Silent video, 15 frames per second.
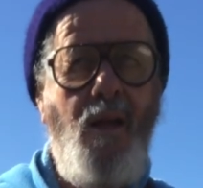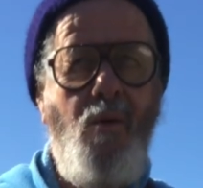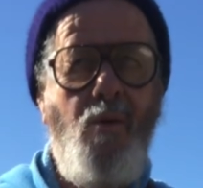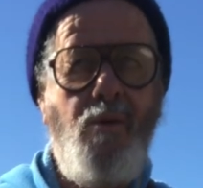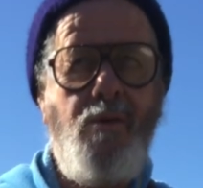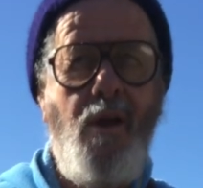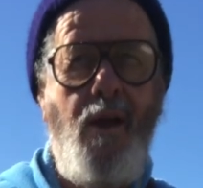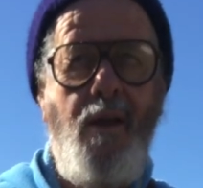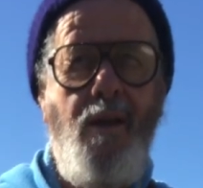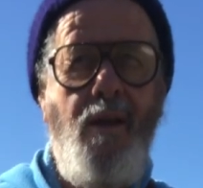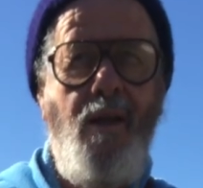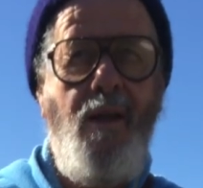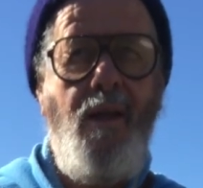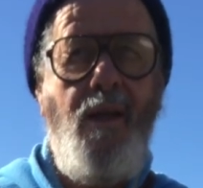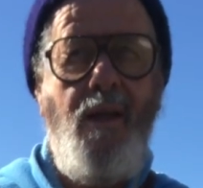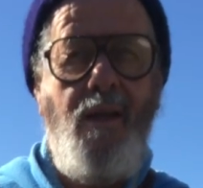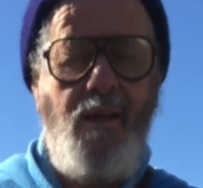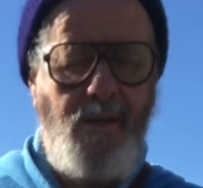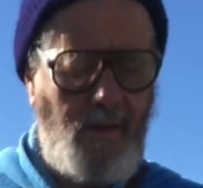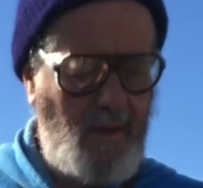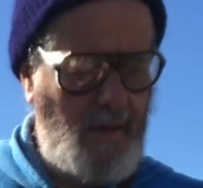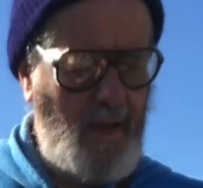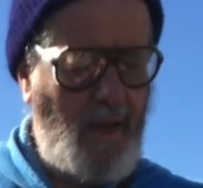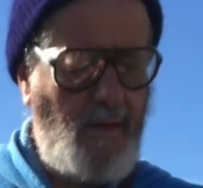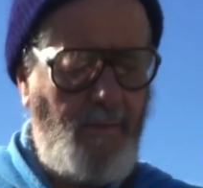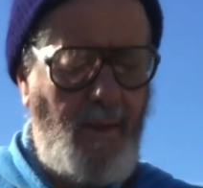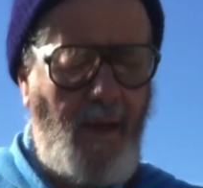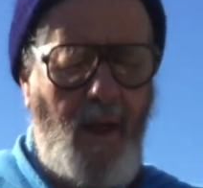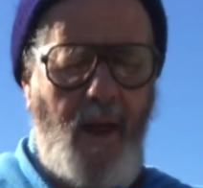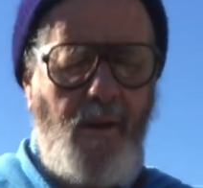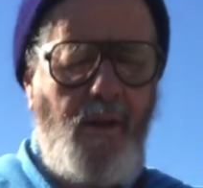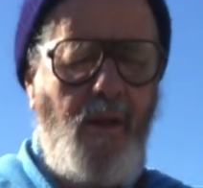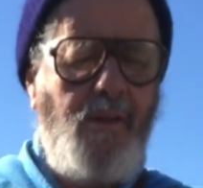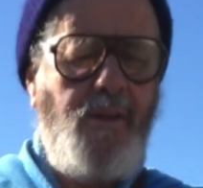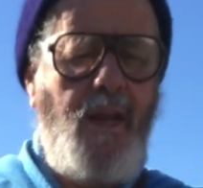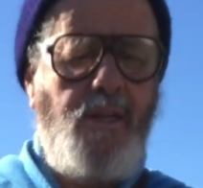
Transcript: Once takes me, I don't know,